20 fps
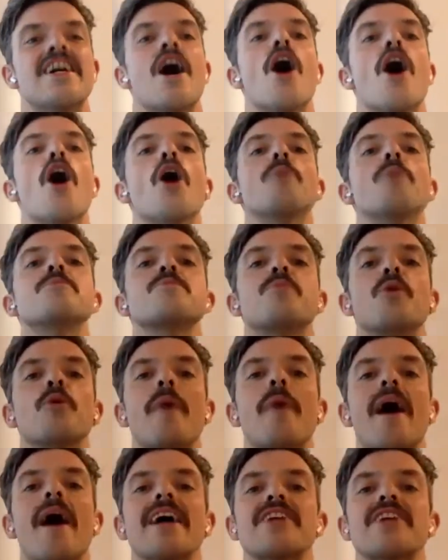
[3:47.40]
Arms pull
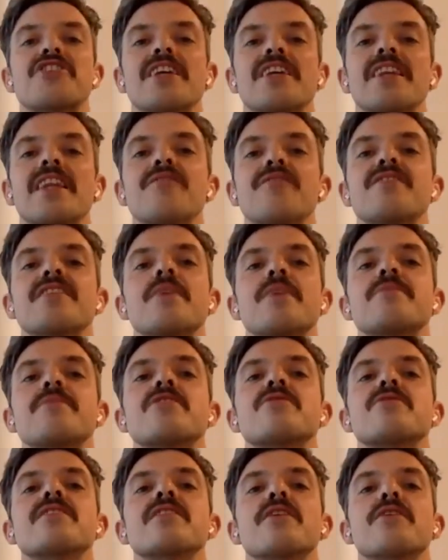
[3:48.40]
back, chin lifts up
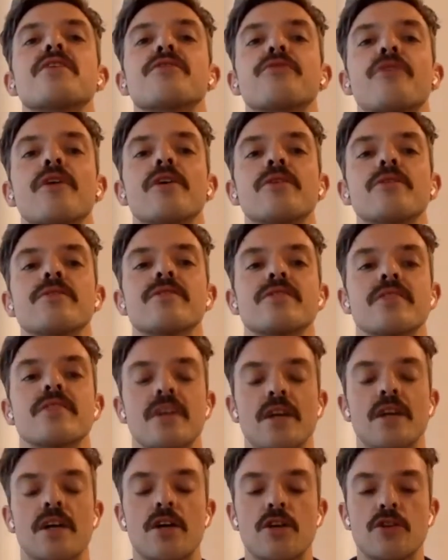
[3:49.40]
so you see the throat.
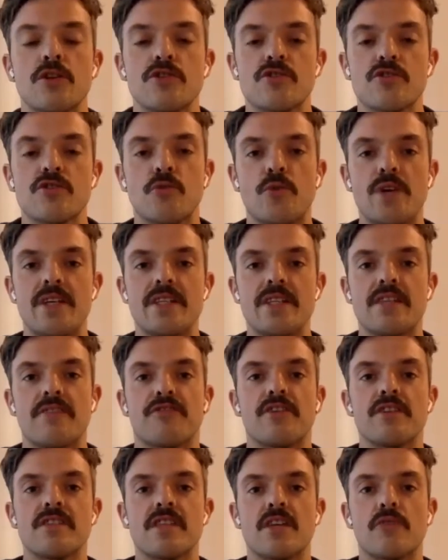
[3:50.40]
Squeeze the
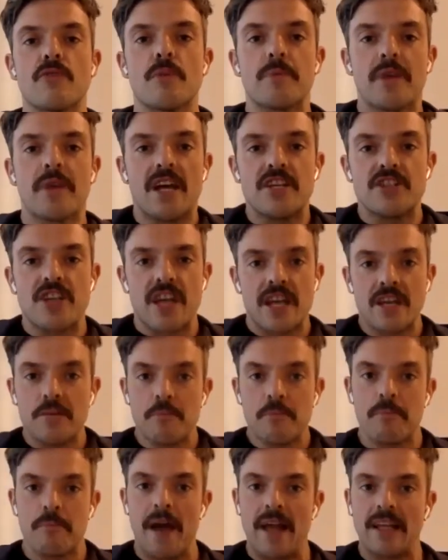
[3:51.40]
front of the ribcage
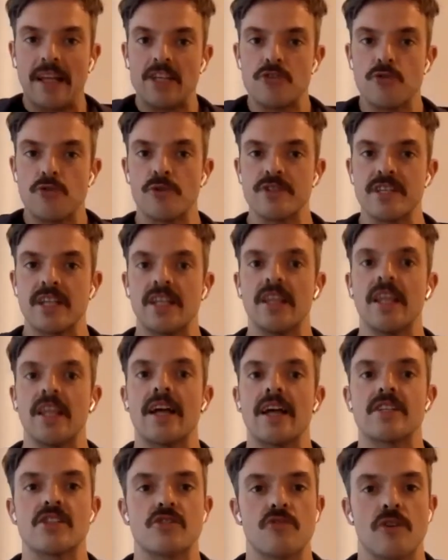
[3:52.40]
in, belly draws in,
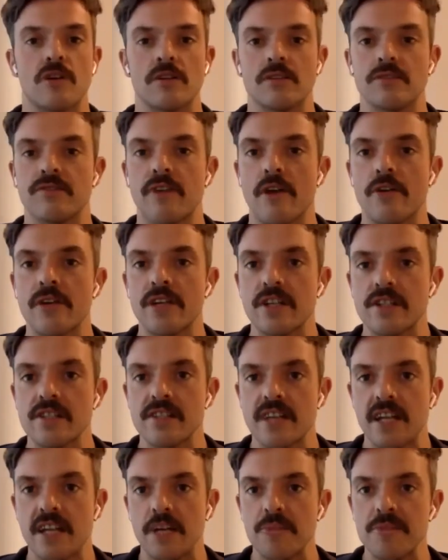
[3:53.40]
legs strong. Very good
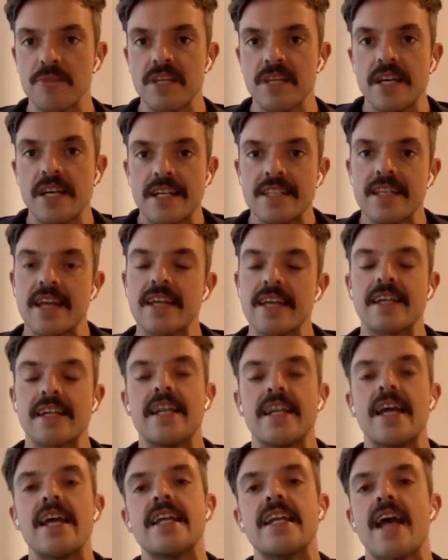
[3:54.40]
setups. Take
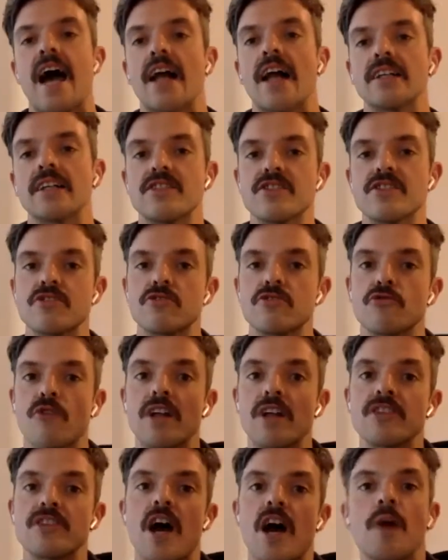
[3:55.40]
an inhale and
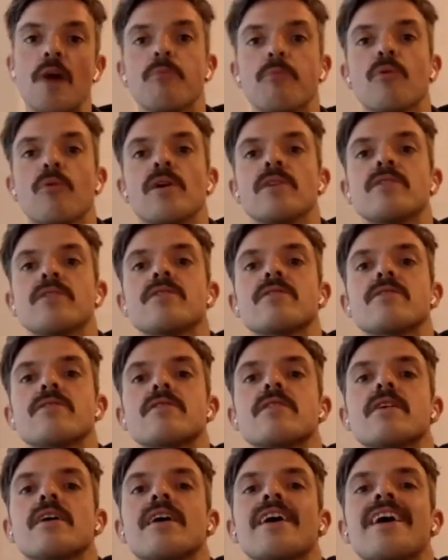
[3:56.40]
stretch
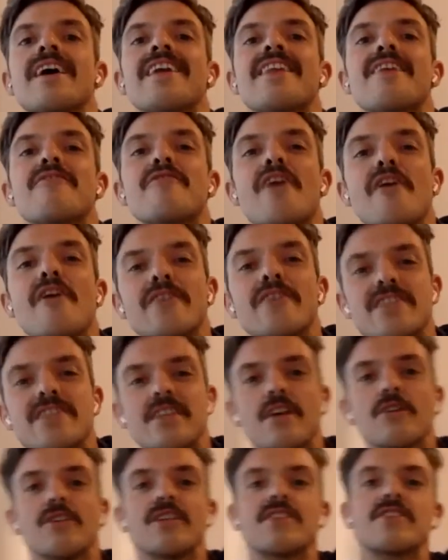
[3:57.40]
upwards. And very
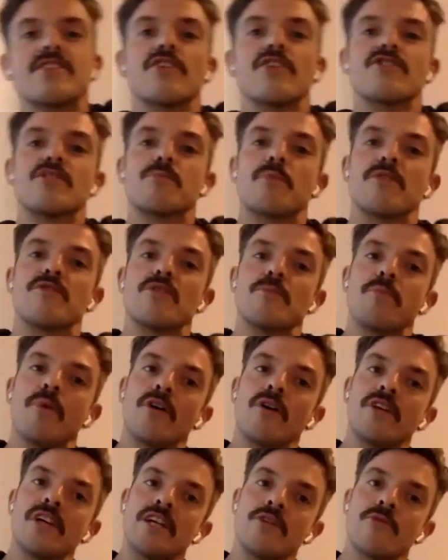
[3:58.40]
slowly start to move the
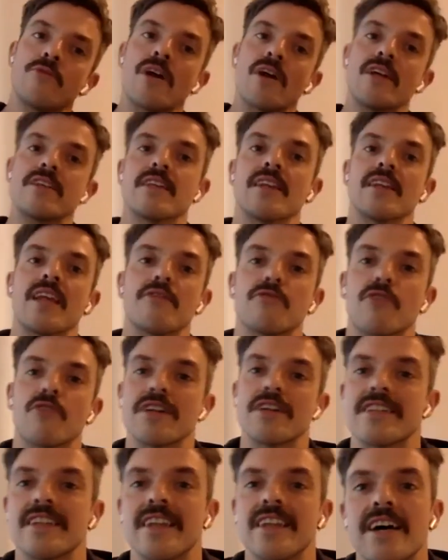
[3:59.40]
body right and left,
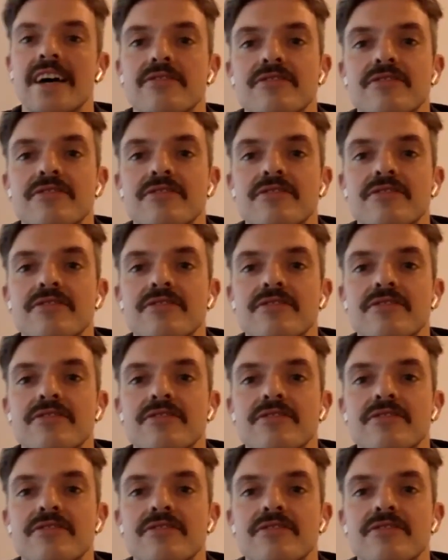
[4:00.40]
right and left.